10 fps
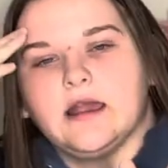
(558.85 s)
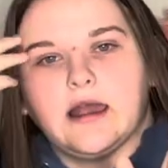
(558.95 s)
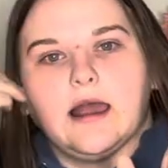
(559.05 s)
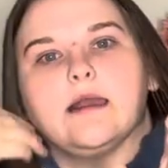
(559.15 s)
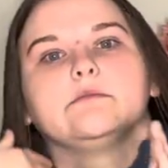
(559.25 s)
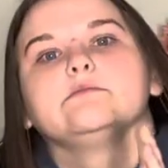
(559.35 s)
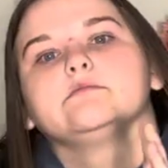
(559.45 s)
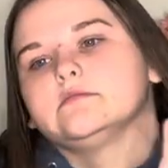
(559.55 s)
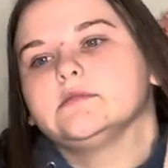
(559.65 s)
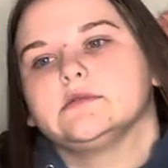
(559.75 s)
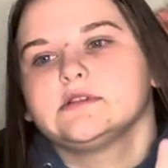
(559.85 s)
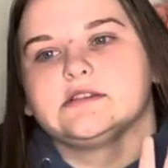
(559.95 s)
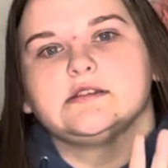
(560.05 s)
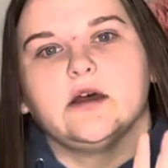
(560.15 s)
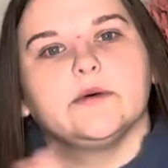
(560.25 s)
I'm
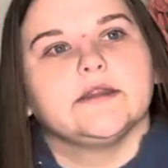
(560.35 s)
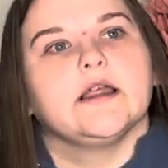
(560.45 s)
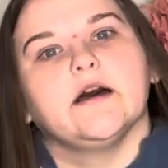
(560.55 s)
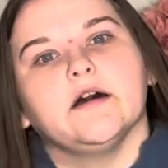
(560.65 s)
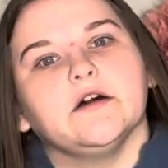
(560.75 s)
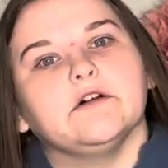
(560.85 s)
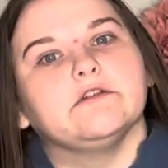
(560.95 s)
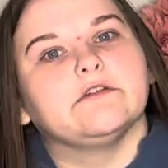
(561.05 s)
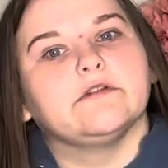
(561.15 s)
so in love.